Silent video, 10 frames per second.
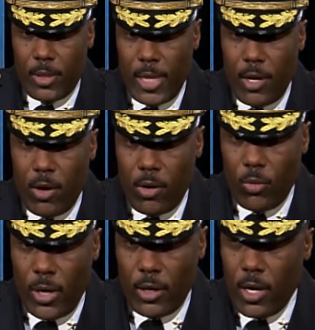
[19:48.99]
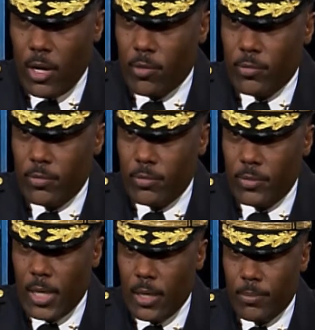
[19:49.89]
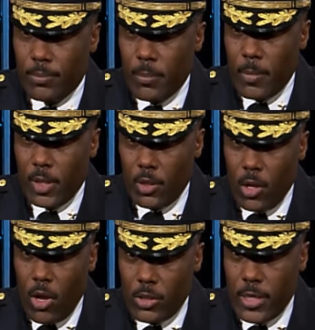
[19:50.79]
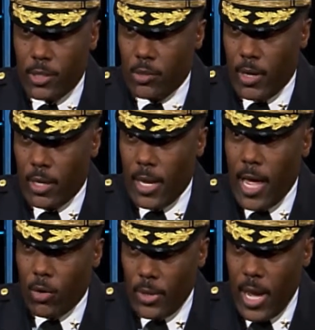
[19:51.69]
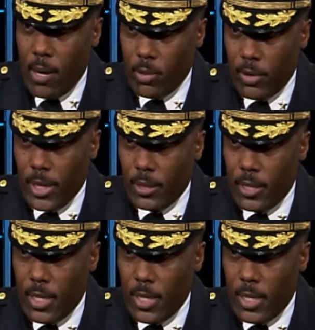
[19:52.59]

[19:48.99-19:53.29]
They are aware of the laws that surround how we operate,